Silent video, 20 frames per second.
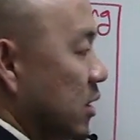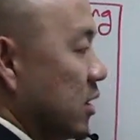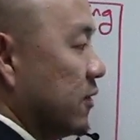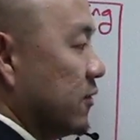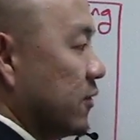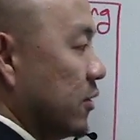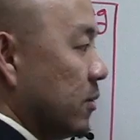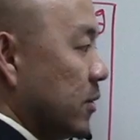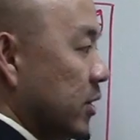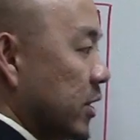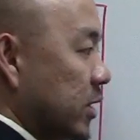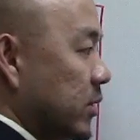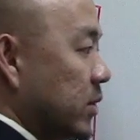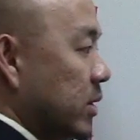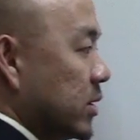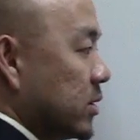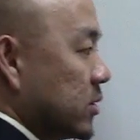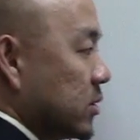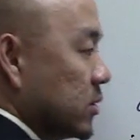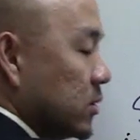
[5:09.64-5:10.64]
From
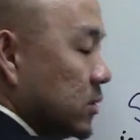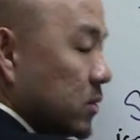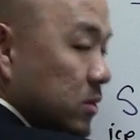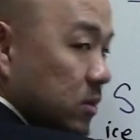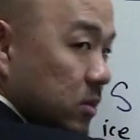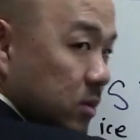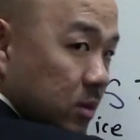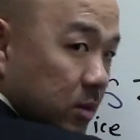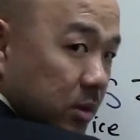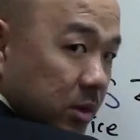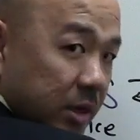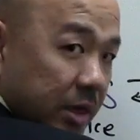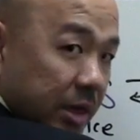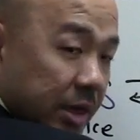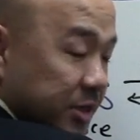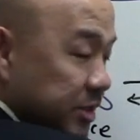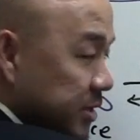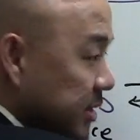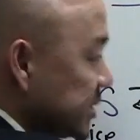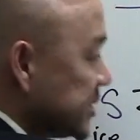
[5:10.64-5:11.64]
liquid to
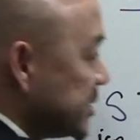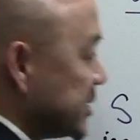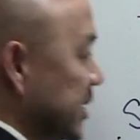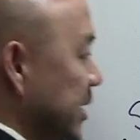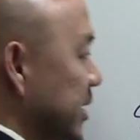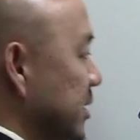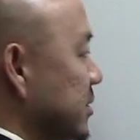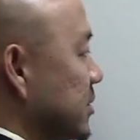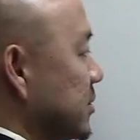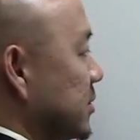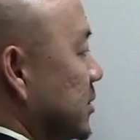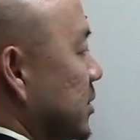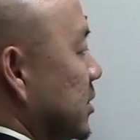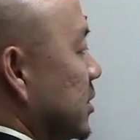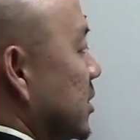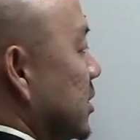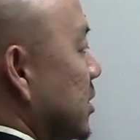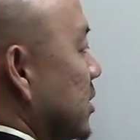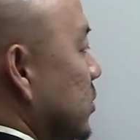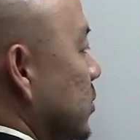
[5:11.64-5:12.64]
gaseous state,
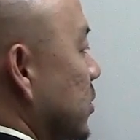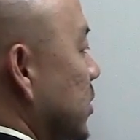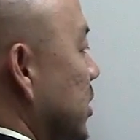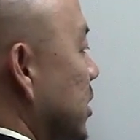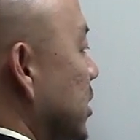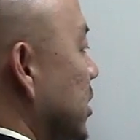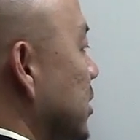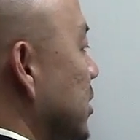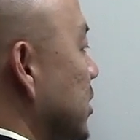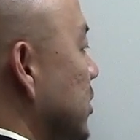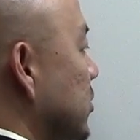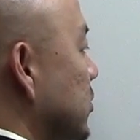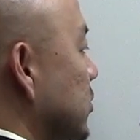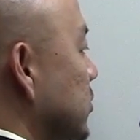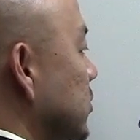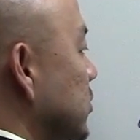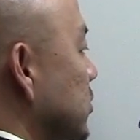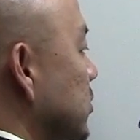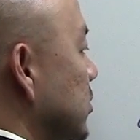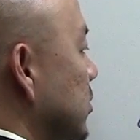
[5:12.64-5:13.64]
we either
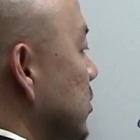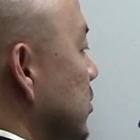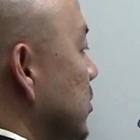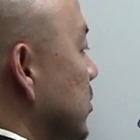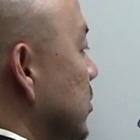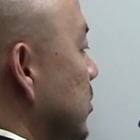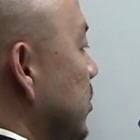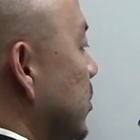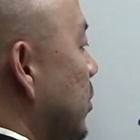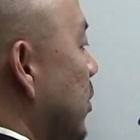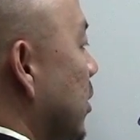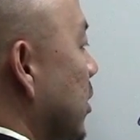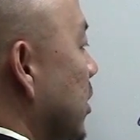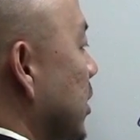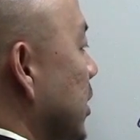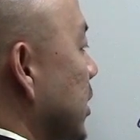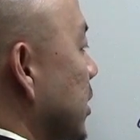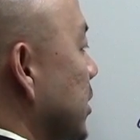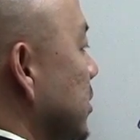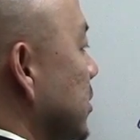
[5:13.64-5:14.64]
do
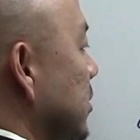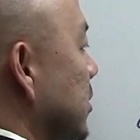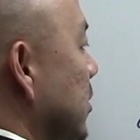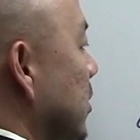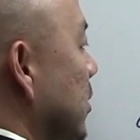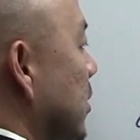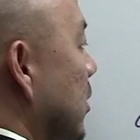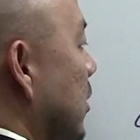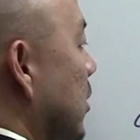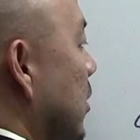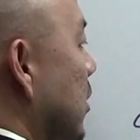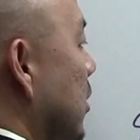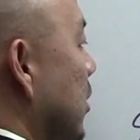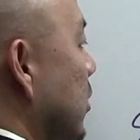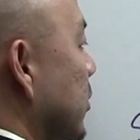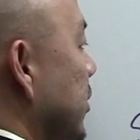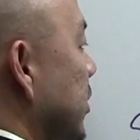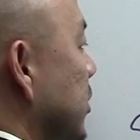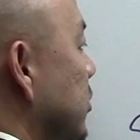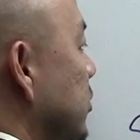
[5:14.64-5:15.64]
boiling
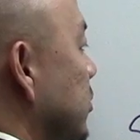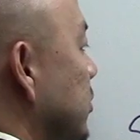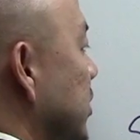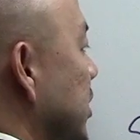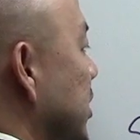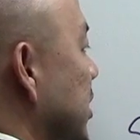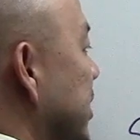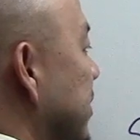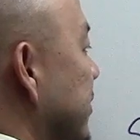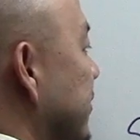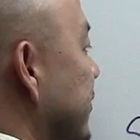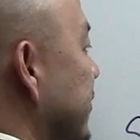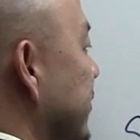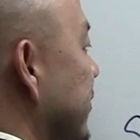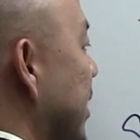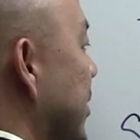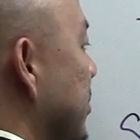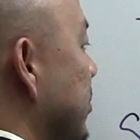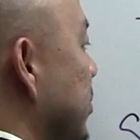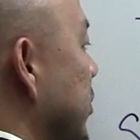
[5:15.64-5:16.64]
or we do
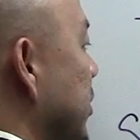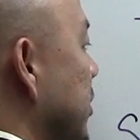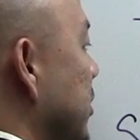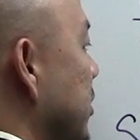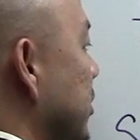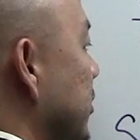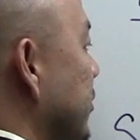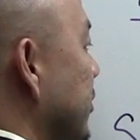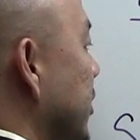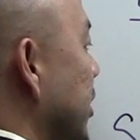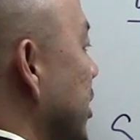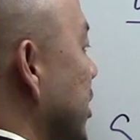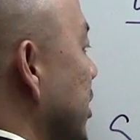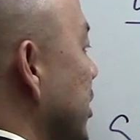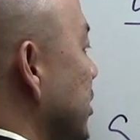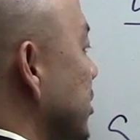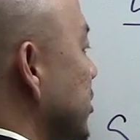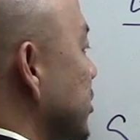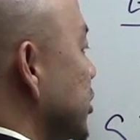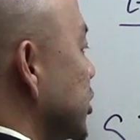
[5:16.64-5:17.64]

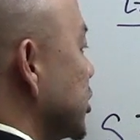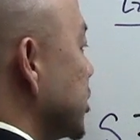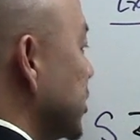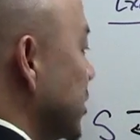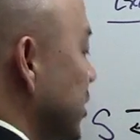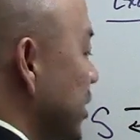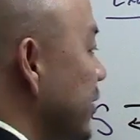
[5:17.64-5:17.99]
evaporation.